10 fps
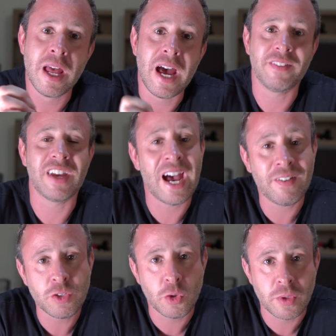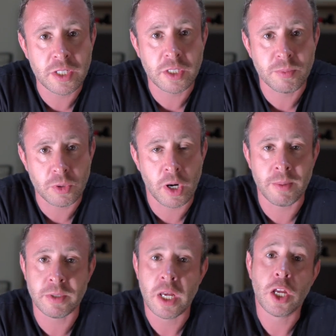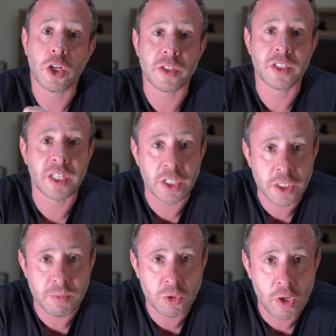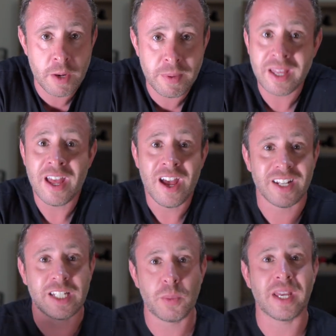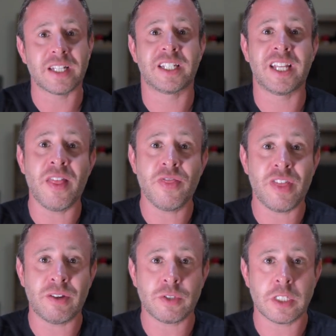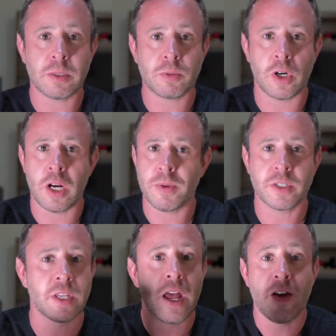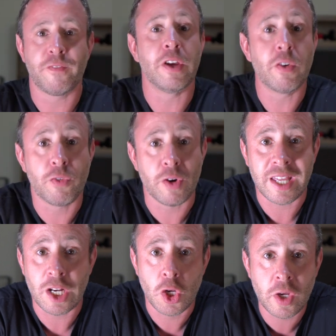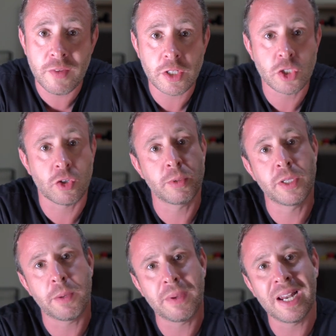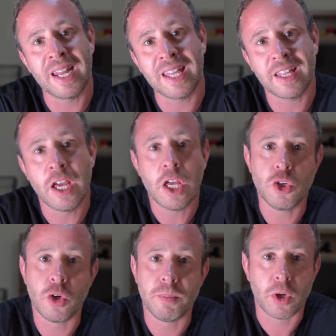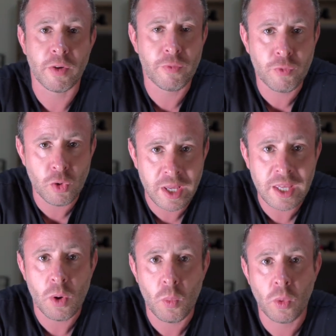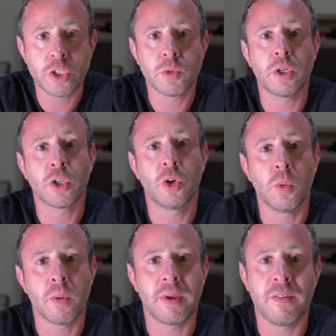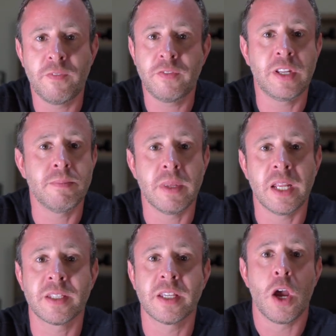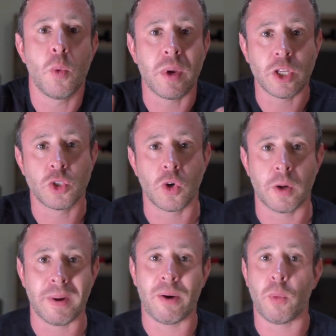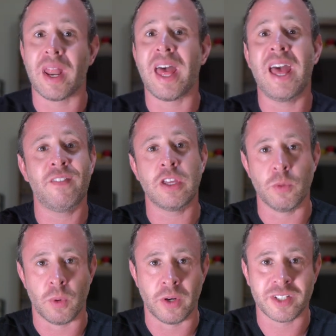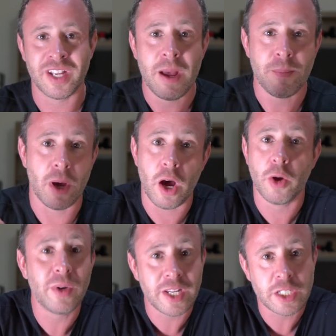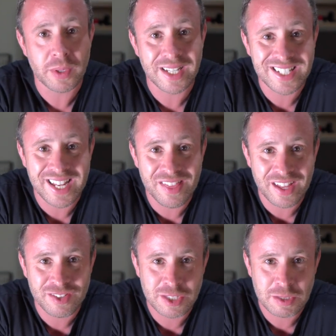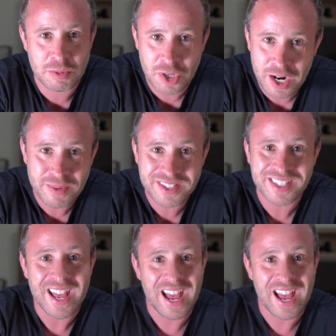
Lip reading: And if you haven't already subscribed, consider subscribing. Until we get to 10,000 subscribers, feel free, look in the description, there'll be a link. You can book a free one-to-one call with me, 15 minutes. We can talk about whatever you want, but only until we get to 10,000 subscribers,